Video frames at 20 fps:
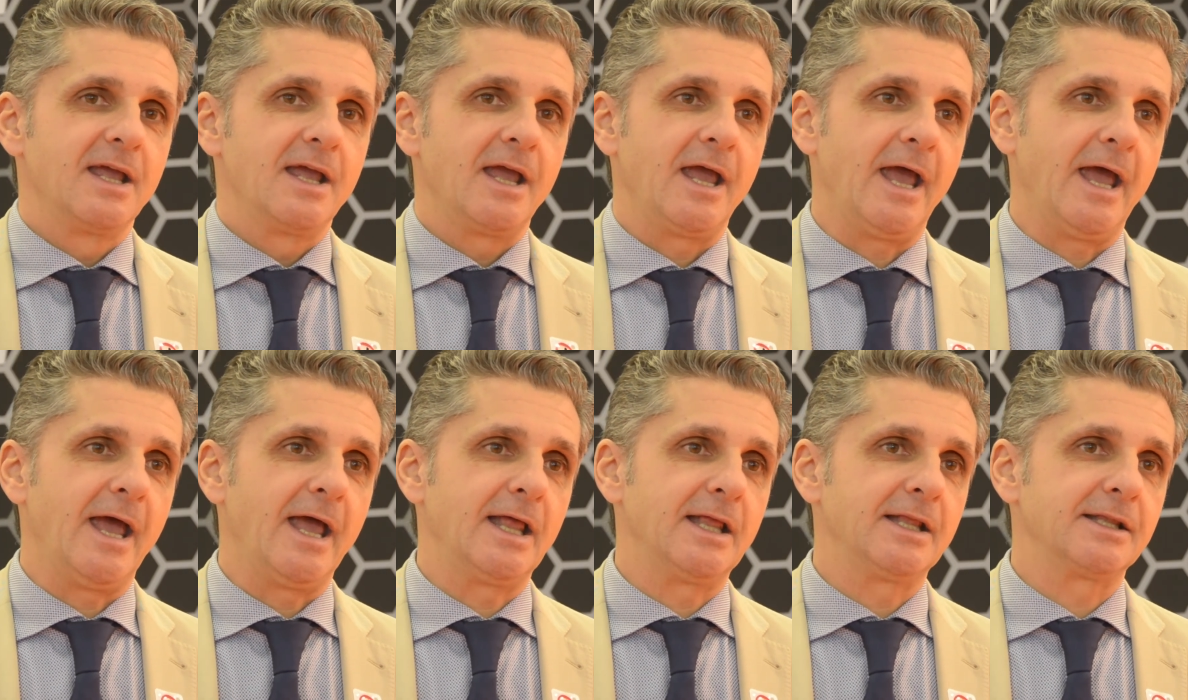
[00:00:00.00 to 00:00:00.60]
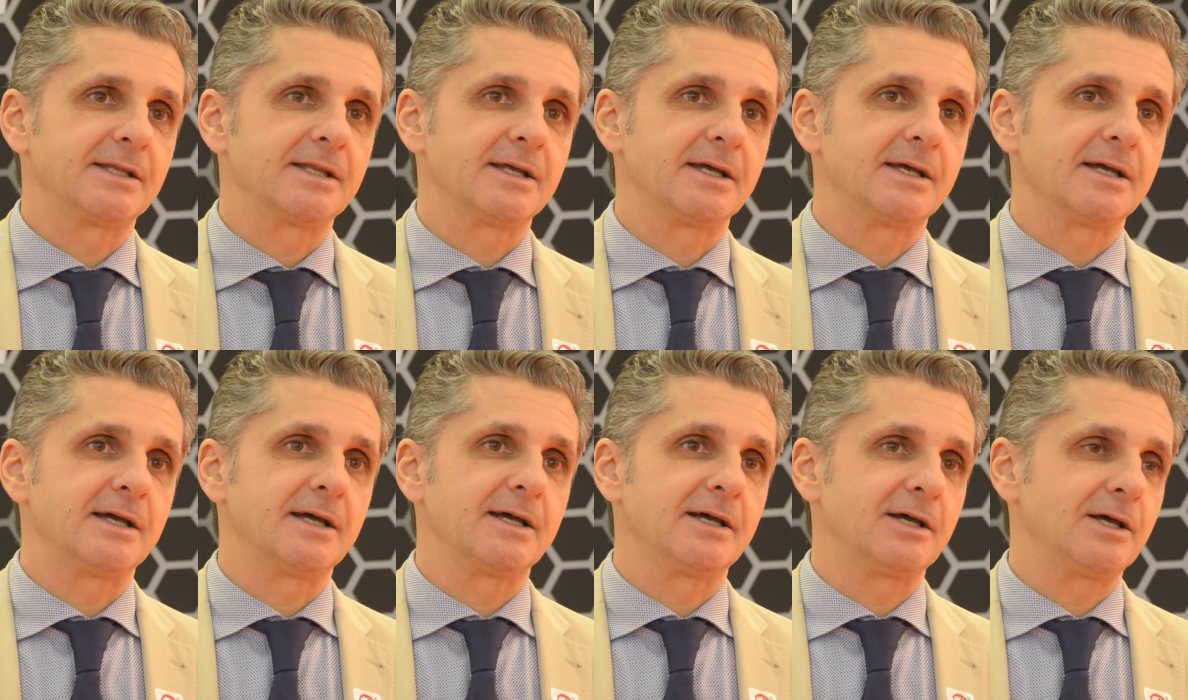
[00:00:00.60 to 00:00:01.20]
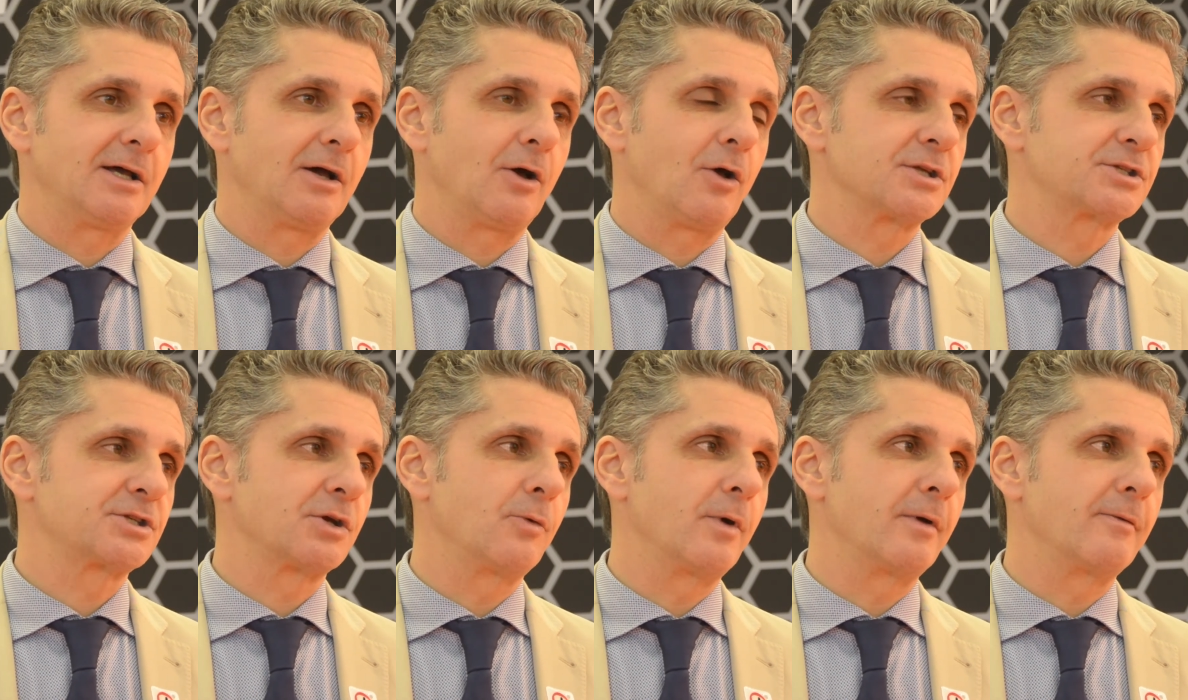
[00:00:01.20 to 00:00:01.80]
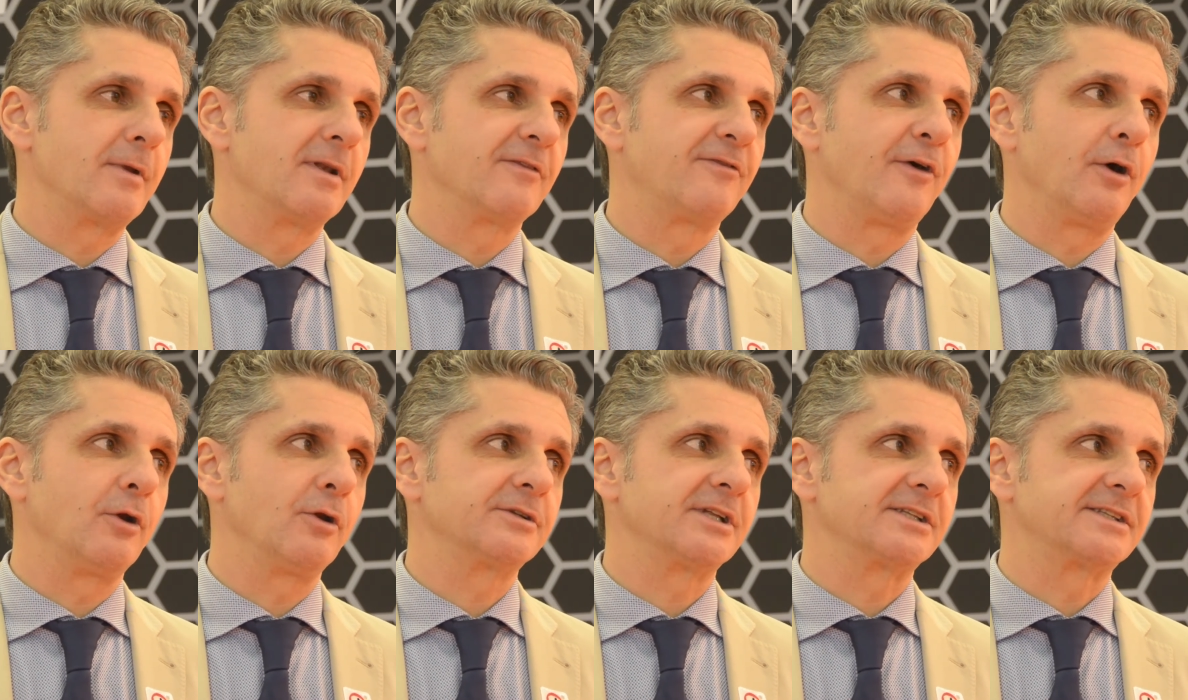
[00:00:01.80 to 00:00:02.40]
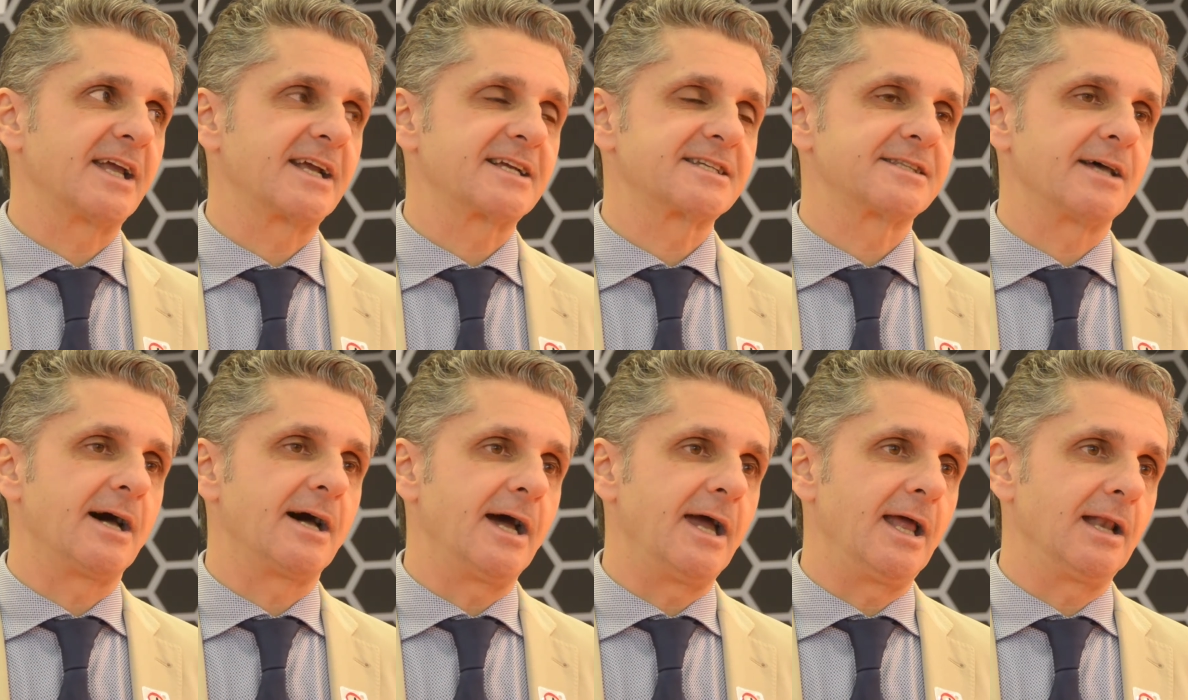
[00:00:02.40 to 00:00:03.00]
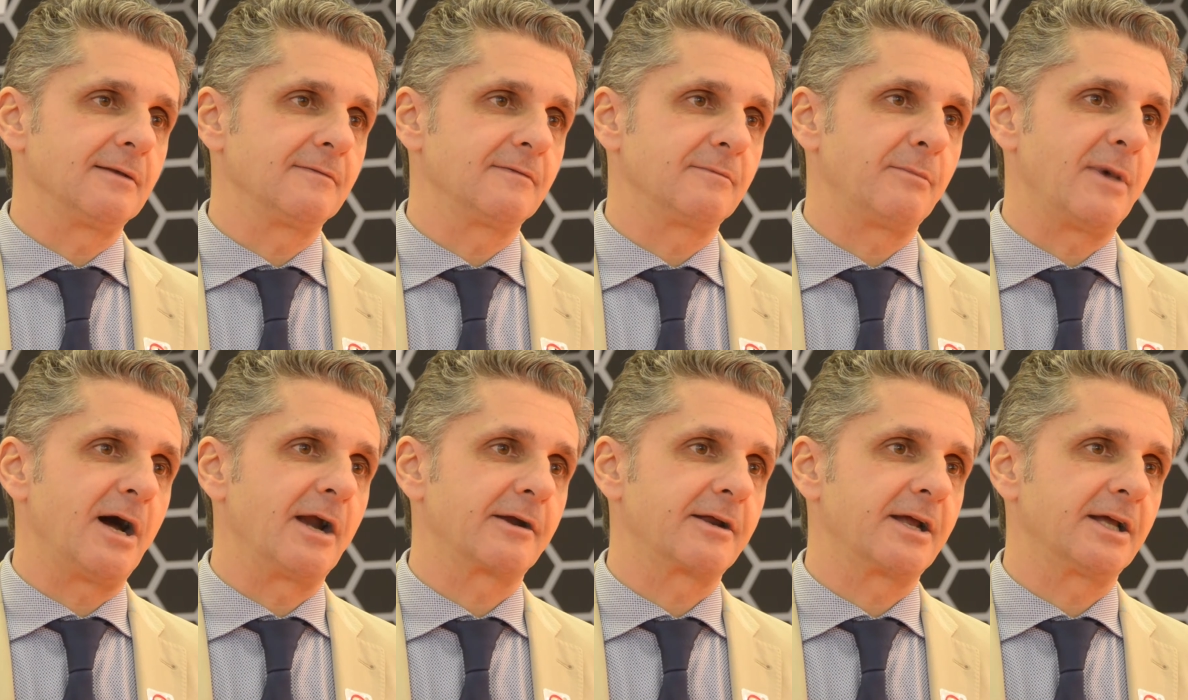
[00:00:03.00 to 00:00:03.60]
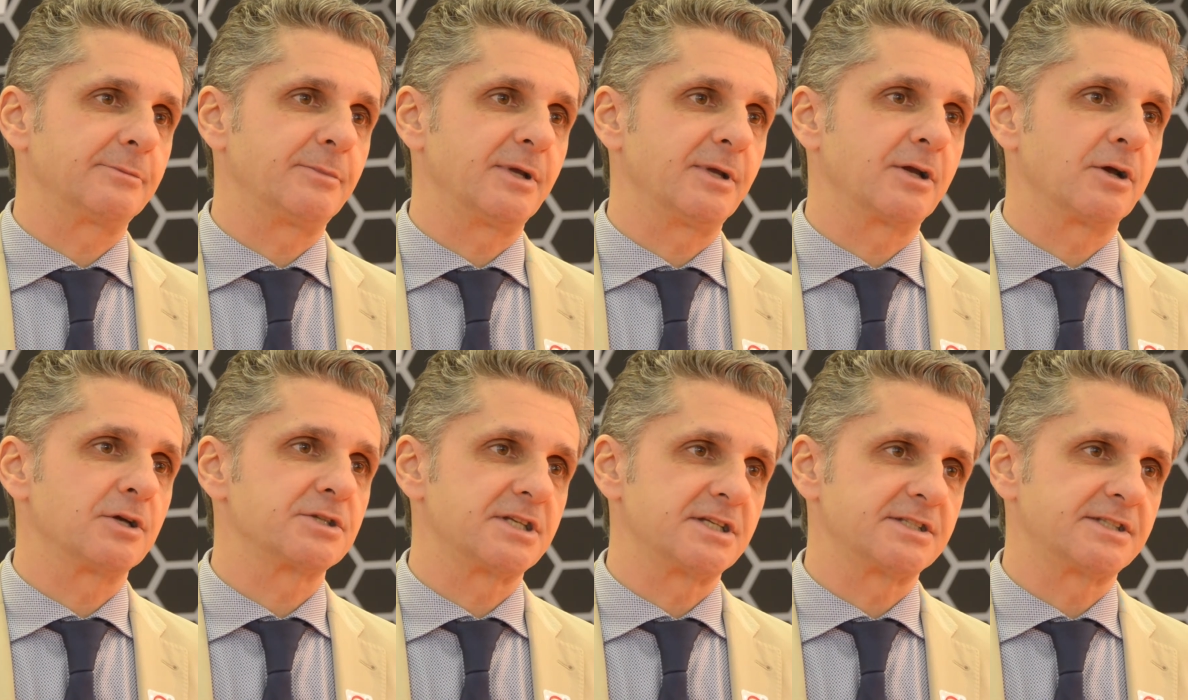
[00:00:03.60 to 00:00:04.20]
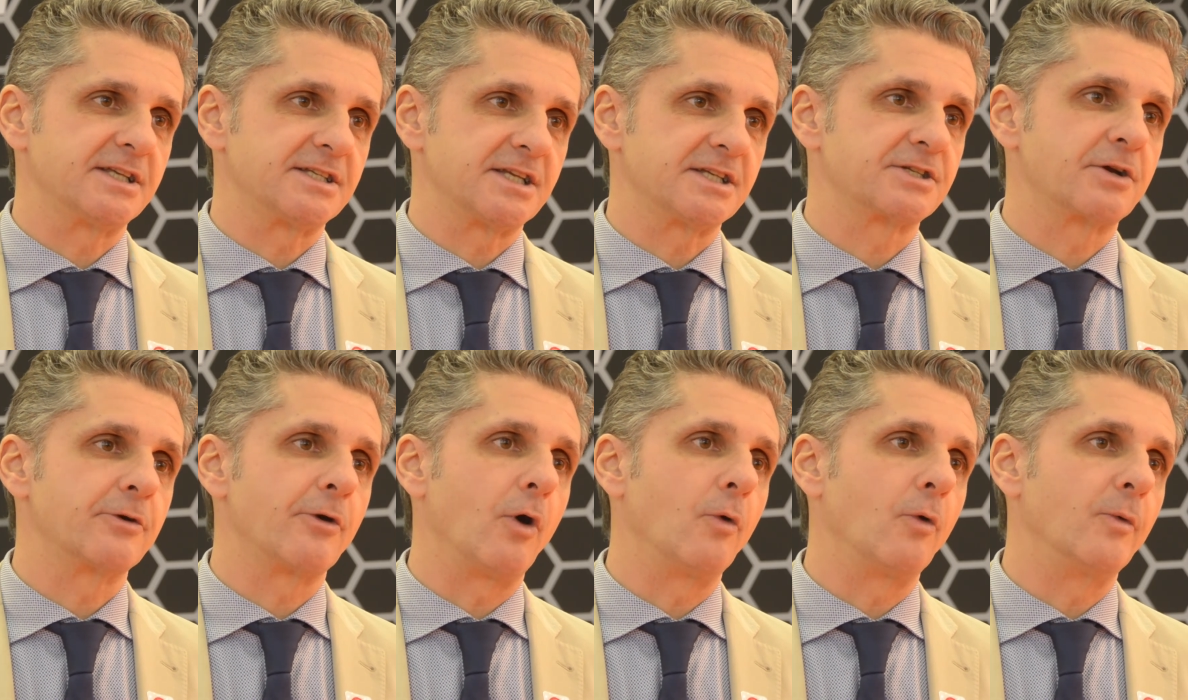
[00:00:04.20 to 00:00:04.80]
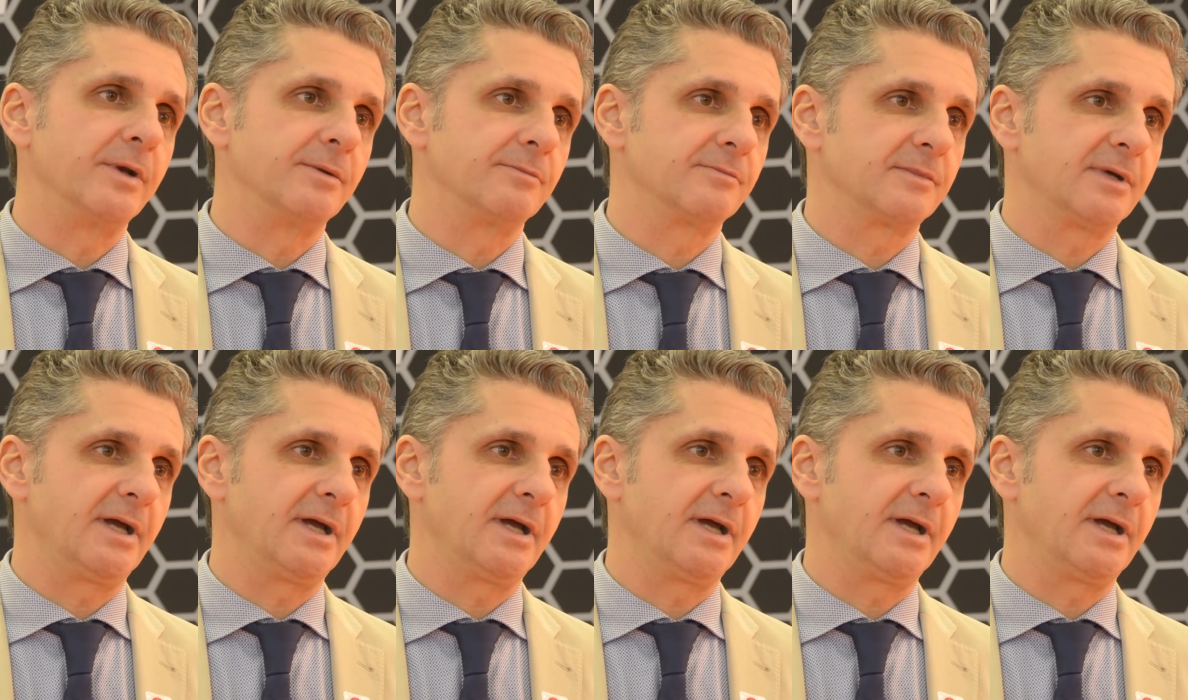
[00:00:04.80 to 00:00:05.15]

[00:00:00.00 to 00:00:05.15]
And uh, also we will follow the textile market because it, this is growing.